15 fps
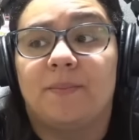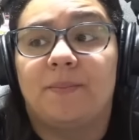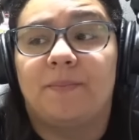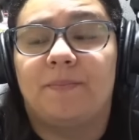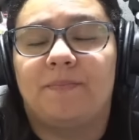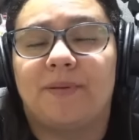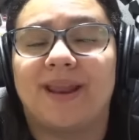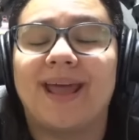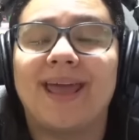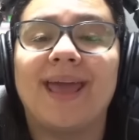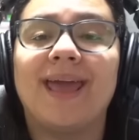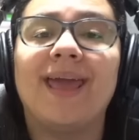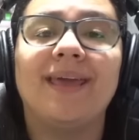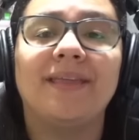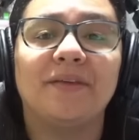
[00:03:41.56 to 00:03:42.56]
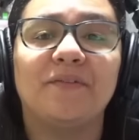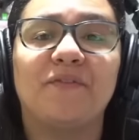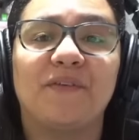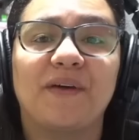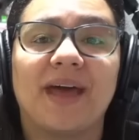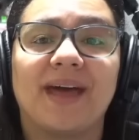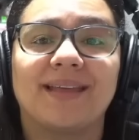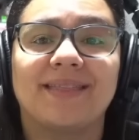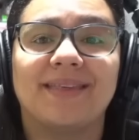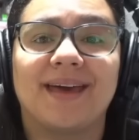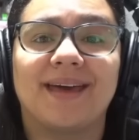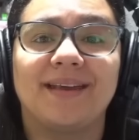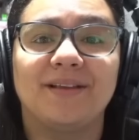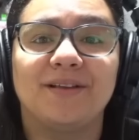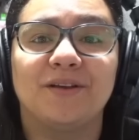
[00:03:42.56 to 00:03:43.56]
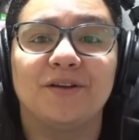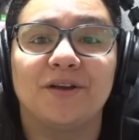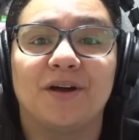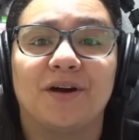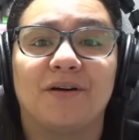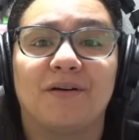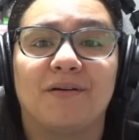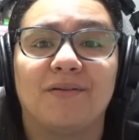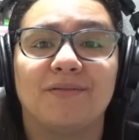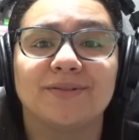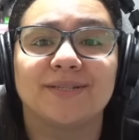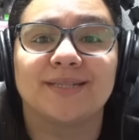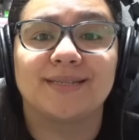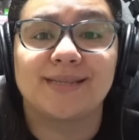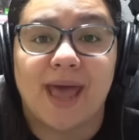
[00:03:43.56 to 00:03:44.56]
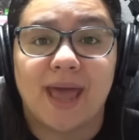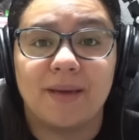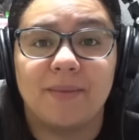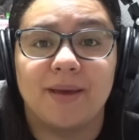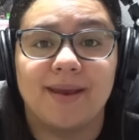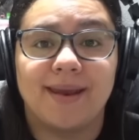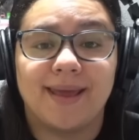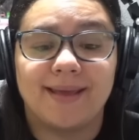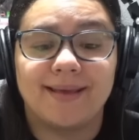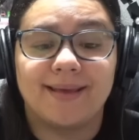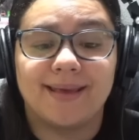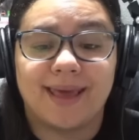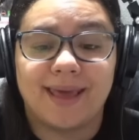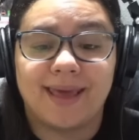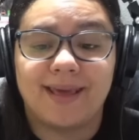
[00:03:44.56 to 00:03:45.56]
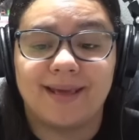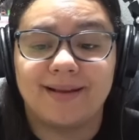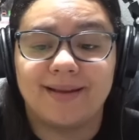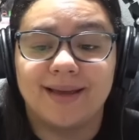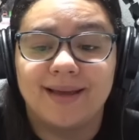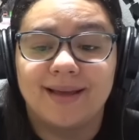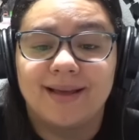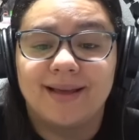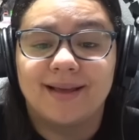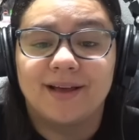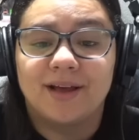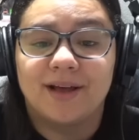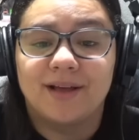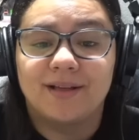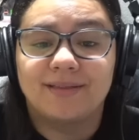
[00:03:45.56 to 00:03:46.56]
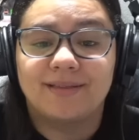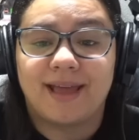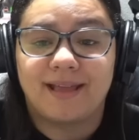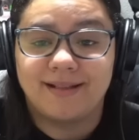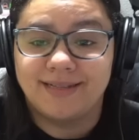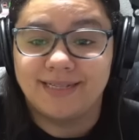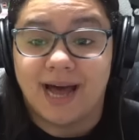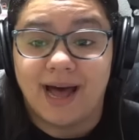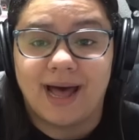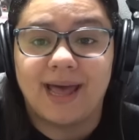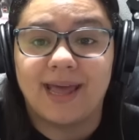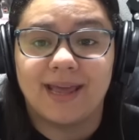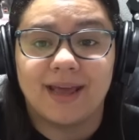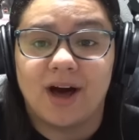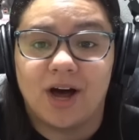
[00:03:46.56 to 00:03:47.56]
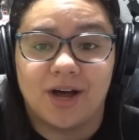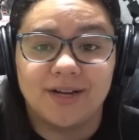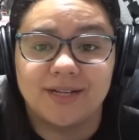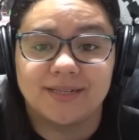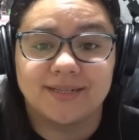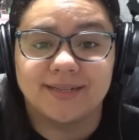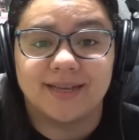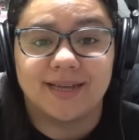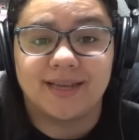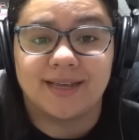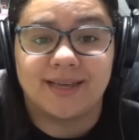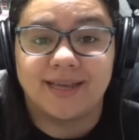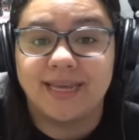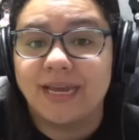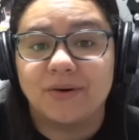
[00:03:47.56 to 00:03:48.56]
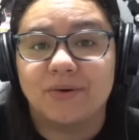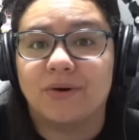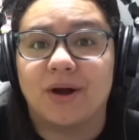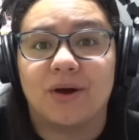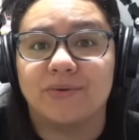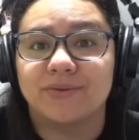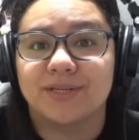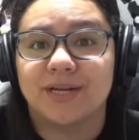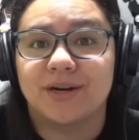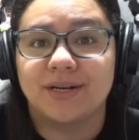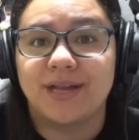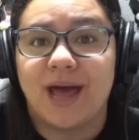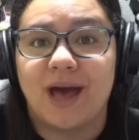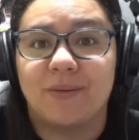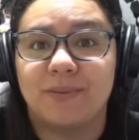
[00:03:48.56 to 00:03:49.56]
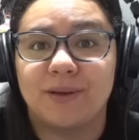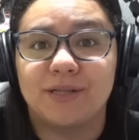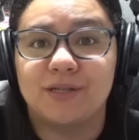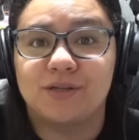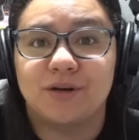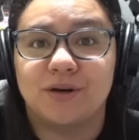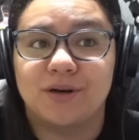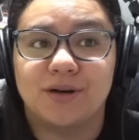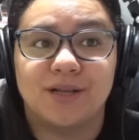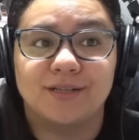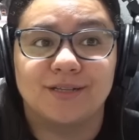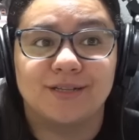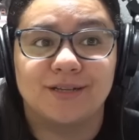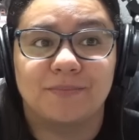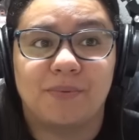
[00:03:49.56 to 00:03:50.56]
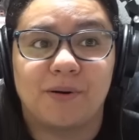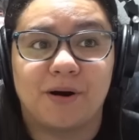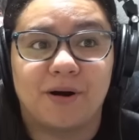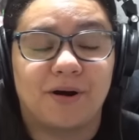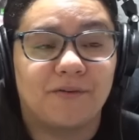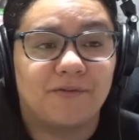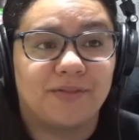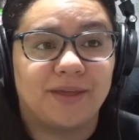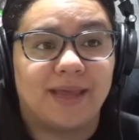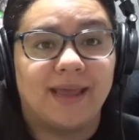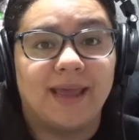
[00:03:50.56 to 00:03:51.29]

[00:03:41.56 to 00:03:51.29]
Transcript: But I hate the fact that, you know, Simon and Kate that die honestly heroes are now being turned into part of the